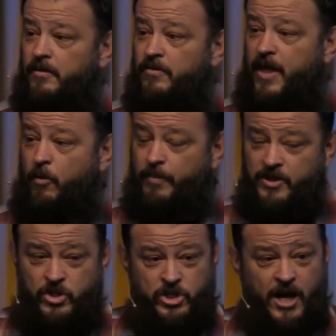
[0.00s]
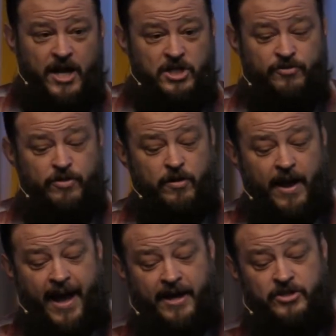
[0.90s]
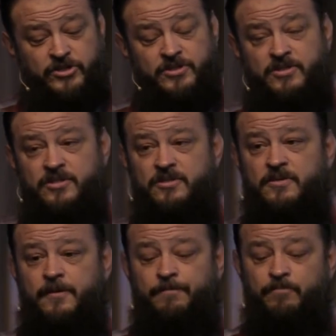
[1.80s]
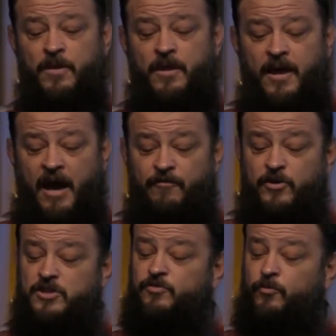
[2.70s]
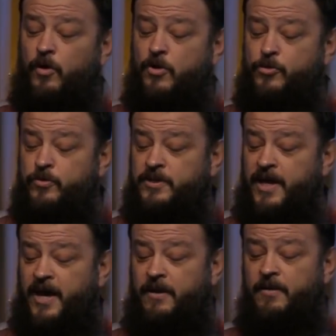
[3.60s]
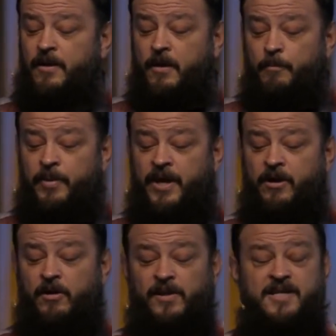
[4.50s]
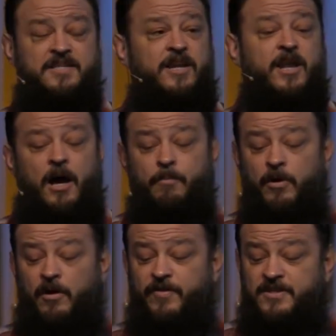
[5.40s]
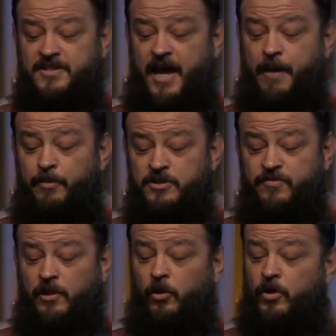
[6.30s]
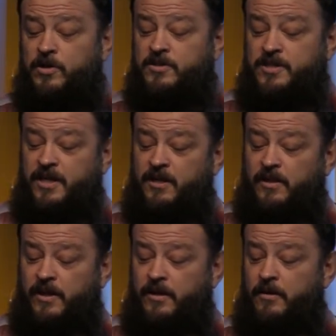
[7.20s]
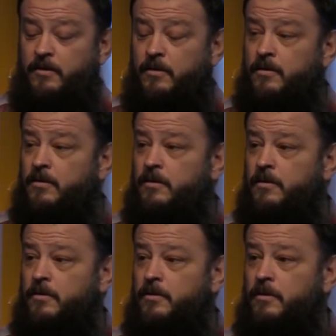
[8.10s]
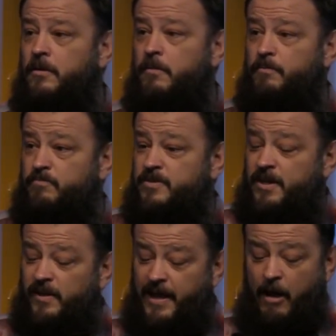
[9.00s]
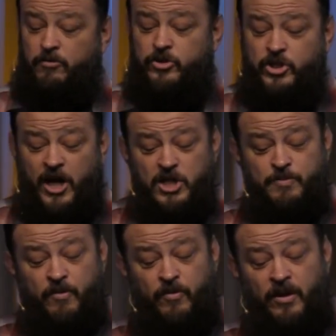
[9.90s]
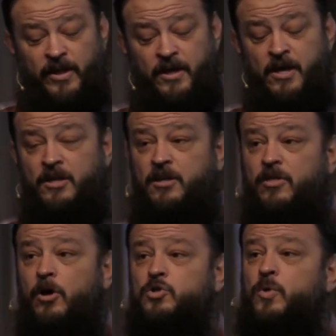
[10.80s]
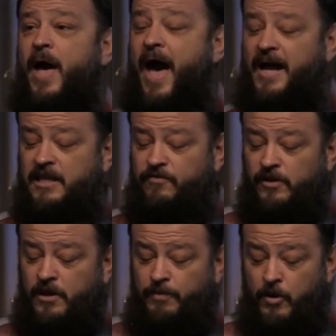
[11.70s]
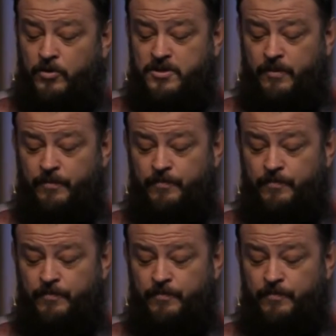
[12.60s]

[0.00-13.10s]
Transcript: They will be judged for their actions. And verses 4 through 10, Peter lists a number of examples of the Lord dealing, dealing out judgment, really, to those who actively oppose him.